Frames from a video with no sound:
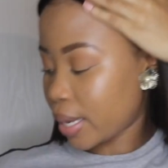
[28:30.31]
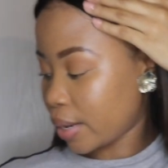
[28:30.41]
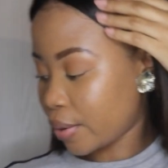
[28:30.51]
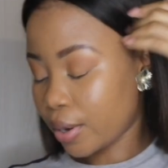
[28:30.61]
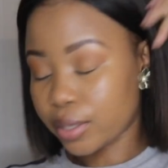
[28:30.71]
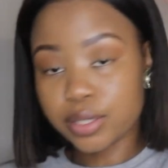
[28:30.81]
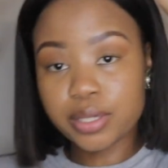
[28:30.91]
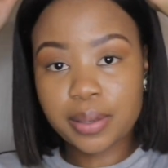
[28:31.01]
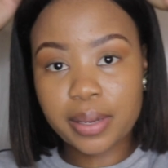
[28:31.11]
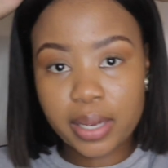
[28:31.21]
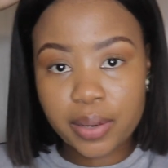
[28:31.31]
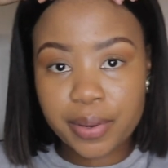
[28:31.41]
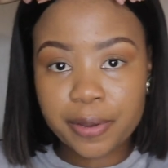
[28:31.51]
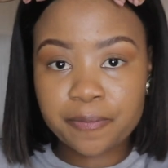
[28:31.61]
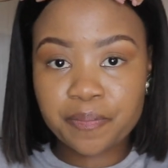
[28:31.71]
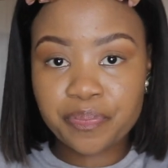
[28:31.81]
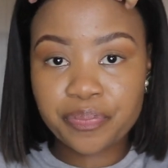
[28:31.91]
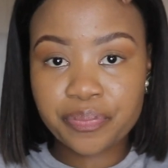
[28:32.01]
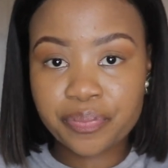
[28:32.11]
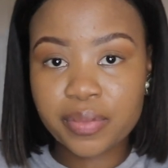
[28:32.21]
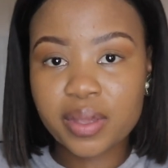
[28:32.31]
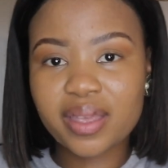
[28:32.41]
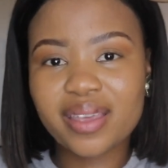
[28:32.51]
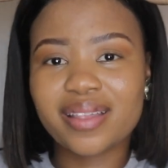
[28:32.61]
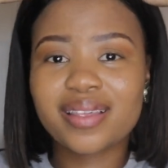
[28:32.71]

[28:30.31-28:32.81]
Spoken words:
I can't. Anyway, yeah,